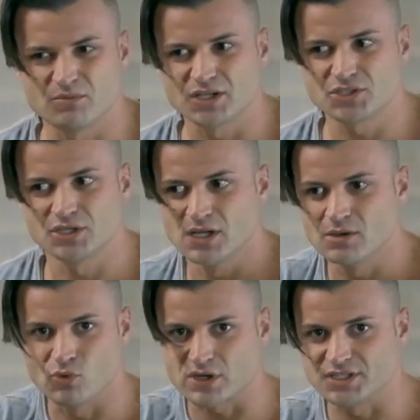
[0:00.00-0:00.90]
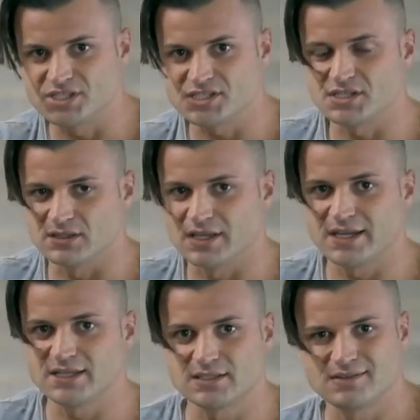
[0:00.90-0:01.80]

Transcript: a much more consistent light,